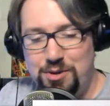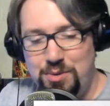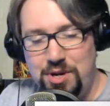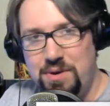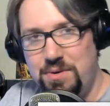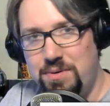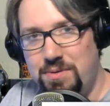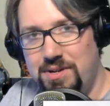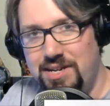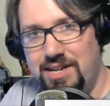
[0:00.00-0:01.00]
you
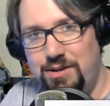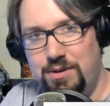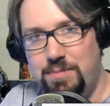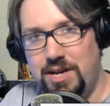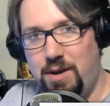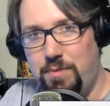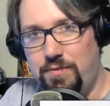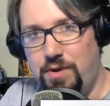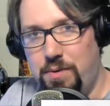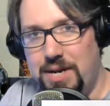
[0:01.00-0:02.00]
know who to pick up
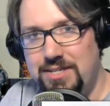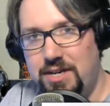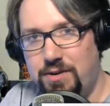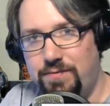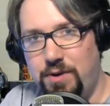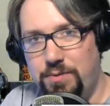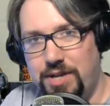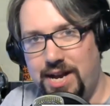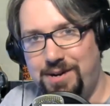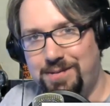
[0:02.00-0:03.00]
the phone, that secret
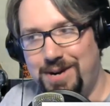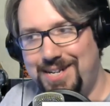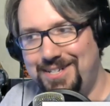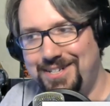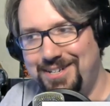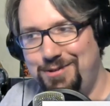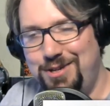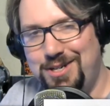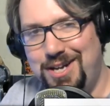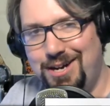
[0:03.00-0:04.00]
phone line, right?
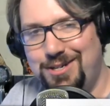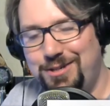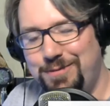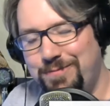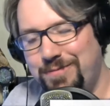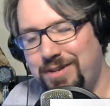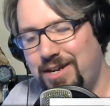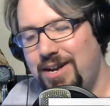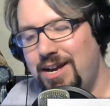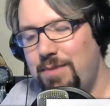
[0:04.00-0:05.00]
Who do you talk to?
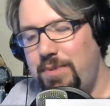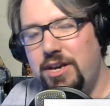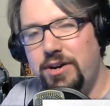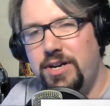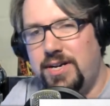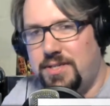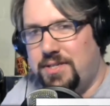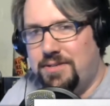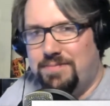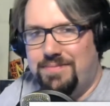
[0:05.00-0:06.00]
Be
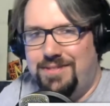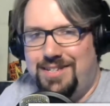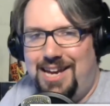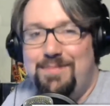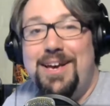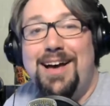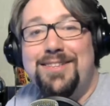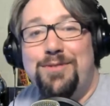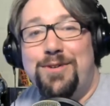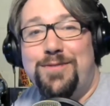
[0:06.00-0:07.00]
curious. Anybody
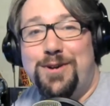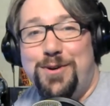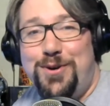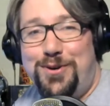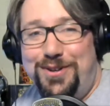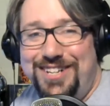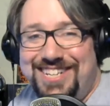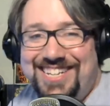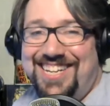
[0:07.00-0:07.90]
out there work for Google?